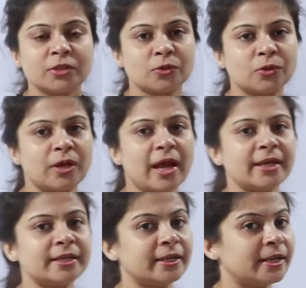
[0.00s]
So
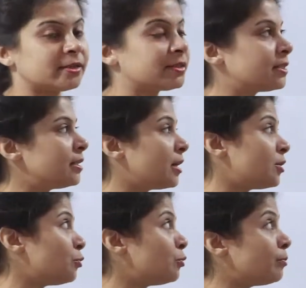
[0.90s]
light and electricity
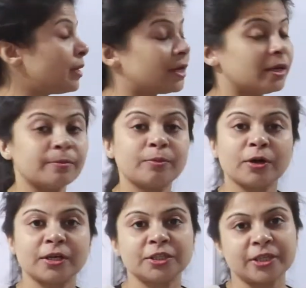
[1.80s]
are two main
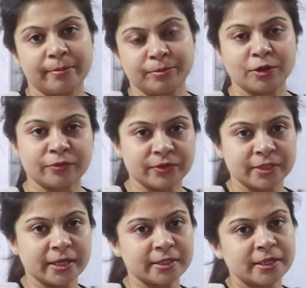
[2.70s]
important chapters of
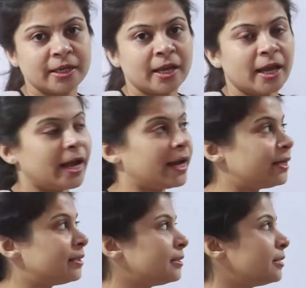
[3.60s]
physics,
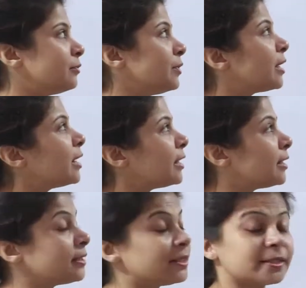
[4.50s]
and
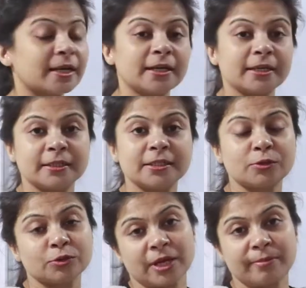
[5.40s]
these
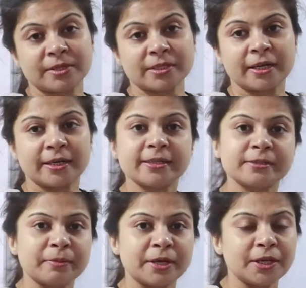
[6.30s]
two chapters
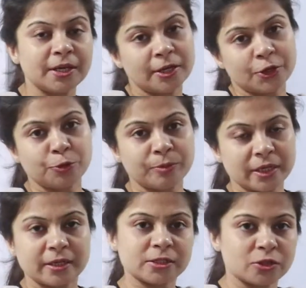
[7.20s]
contains many
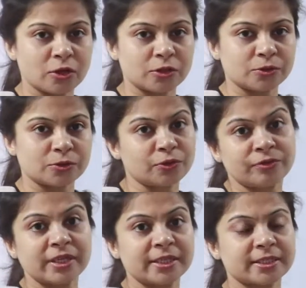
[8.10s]
numericals also. So
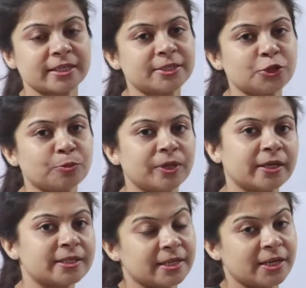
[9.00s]
we will discuss the
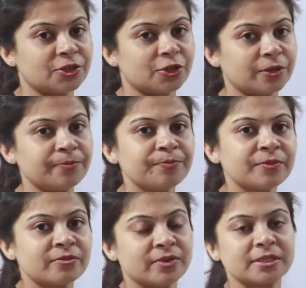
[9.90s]
numericals later
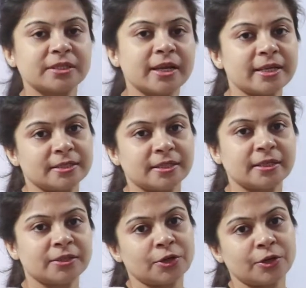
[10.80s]
on. First, let's see
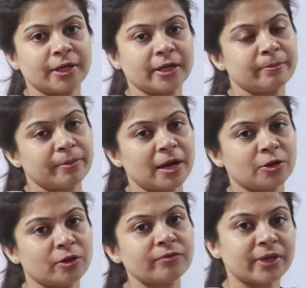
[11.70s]
the theoretical
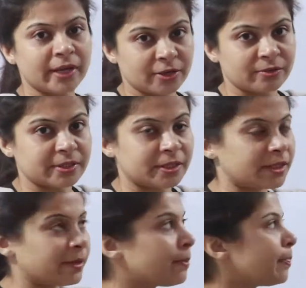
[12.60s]
part of electricity.